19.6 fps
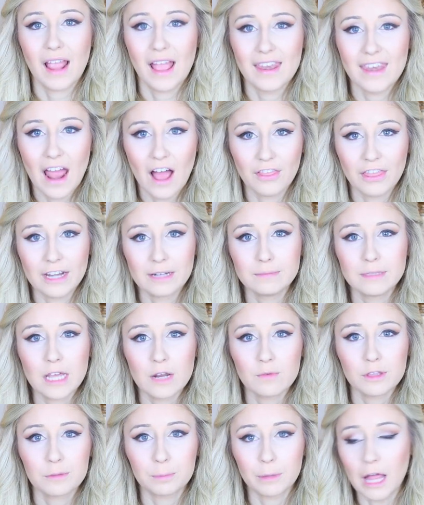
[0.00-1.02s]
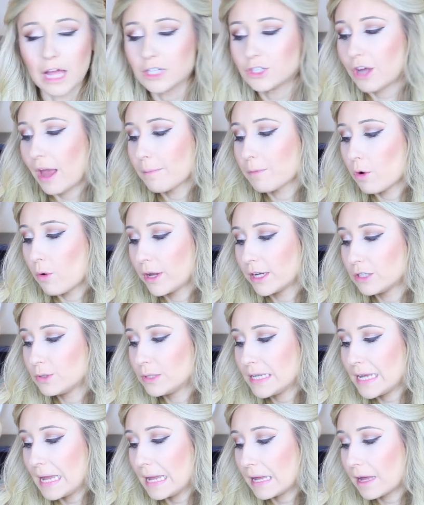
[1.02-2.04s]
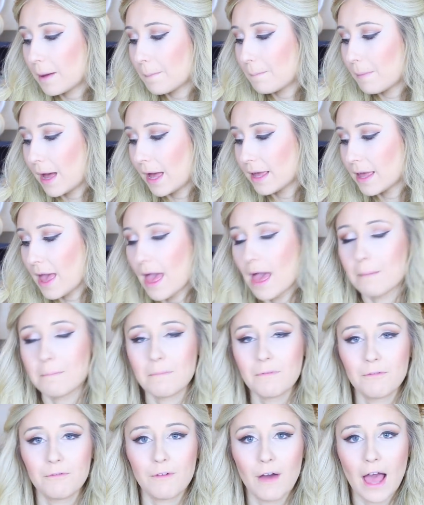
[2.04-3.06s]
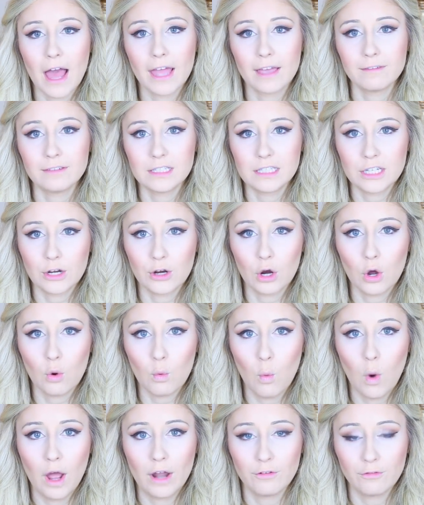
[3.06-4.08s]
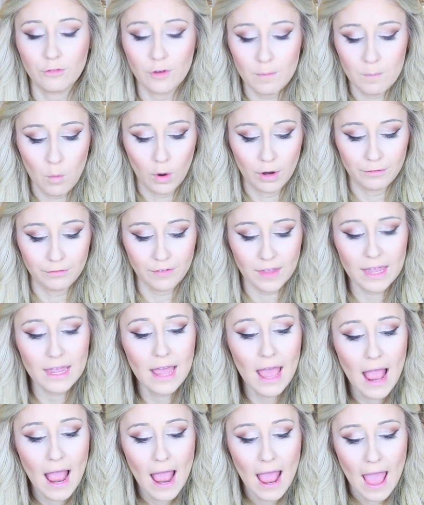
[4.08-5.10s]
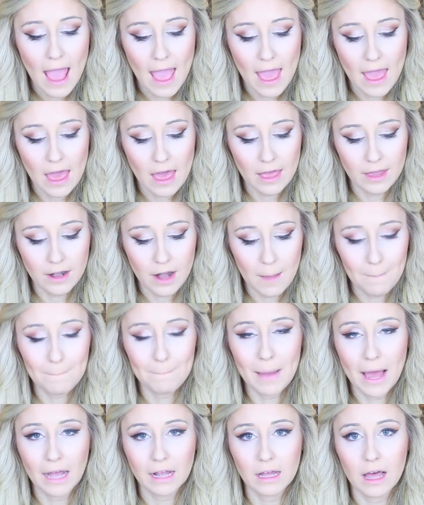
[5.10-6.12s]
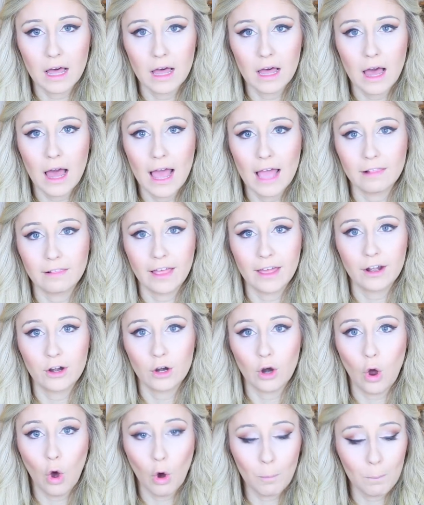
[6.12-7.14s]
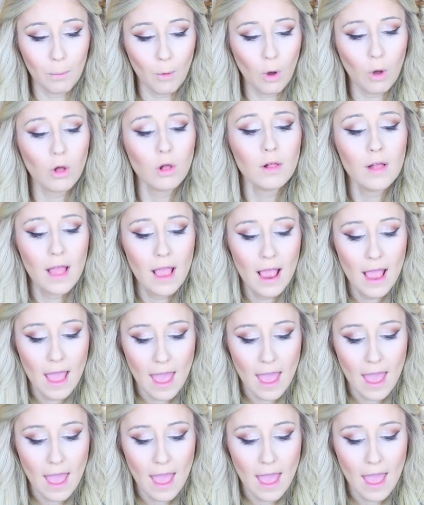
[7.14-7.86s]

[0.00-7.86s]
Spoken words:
Now that I'm done with blush, I'm going to take my M501 from Morphe and Becca Highlighter Opal,